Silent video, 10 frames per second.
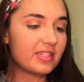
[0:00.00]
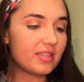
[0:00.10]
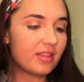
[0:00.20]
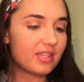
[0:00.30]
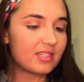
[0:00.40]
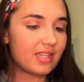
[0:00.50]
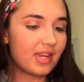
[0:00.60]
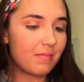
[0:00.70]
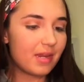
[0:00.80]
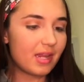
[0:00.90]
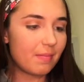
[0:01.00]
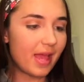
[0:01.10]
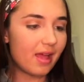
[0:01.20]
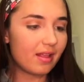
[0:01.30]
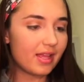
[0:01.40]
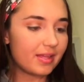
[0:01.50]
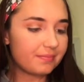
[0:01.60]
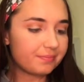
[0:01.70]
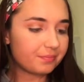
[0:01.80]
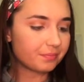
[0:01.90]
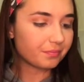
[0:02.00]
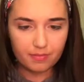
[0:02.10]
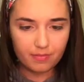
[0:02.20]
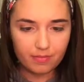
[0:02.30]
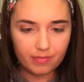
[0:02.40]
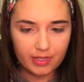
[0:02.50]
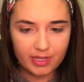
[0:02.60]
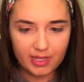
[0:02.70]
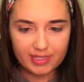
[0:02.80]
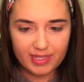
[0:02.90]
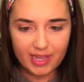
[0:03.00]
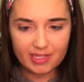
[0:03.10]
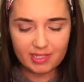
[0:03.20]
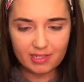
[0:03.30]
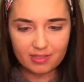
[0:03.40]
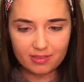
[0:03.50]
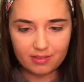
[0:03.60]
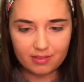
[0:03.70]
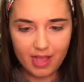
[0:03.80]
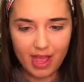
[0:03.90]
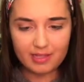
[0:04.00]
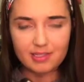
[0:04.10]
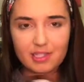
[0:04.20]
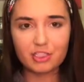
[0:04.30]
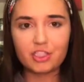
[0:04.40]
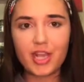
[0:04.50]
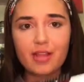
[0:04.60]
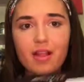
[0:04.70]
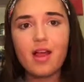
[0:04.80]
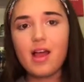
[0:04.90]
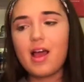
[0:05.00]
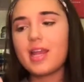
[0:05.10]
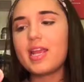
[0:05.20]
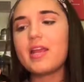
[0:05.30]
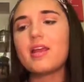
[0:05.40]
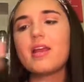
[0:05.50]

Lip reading: is the City Mini palette. It says X Shayla on it,